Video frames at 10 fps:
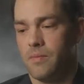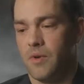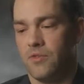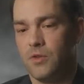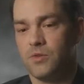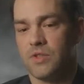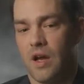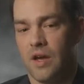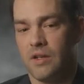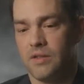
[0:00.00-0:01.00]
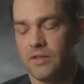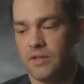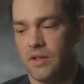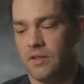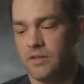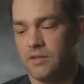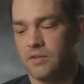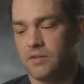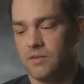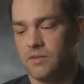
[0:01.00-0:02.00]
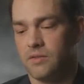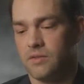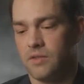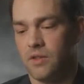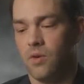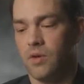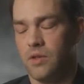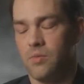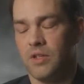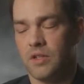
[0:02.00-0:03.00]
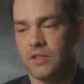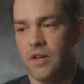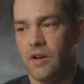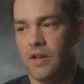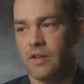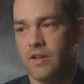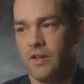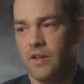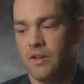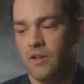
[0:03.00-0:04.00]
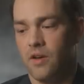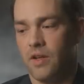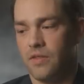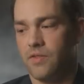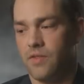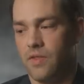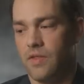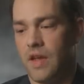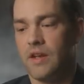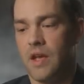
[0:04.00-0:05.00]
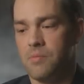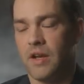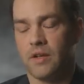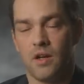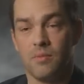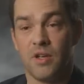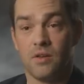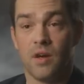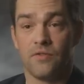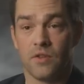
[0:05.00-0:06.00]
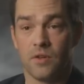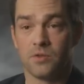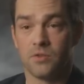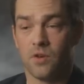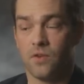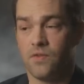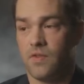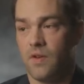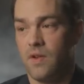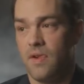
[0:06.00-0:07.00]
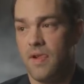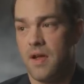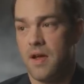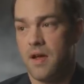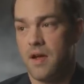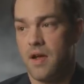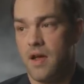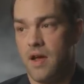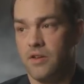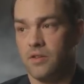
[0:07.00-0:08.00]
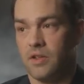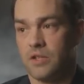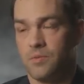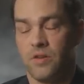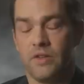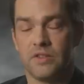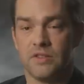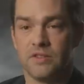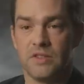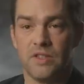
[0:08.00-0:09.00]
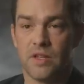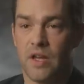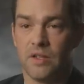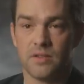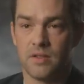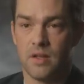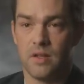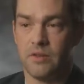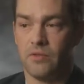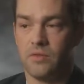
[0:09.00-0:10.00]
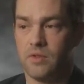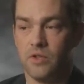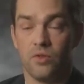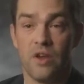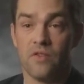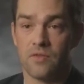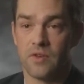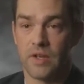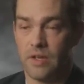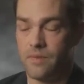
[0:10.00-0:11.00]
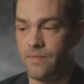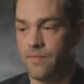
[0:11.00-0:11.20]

But if you sign to go into the military, know that day might come that you'll have to go serve, and you'll experience and see things that you'll never forget.